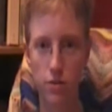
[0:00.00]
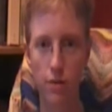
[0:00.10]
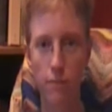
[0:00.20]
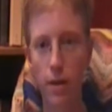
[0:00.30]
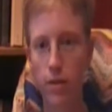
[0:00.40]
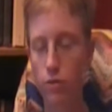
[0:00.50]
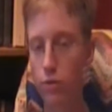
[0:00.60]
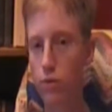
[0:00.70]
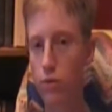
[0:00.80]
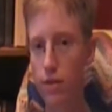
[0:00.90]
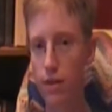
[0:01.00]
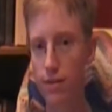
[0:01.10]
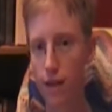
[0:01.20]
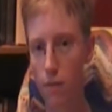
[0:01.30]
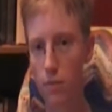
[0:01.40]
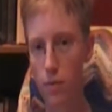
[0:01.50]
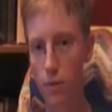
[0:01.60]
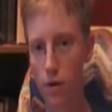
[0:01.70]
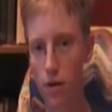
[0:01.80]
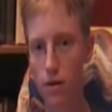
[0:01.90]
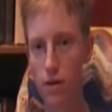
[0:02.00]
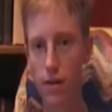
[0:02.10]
who have been through the zombie war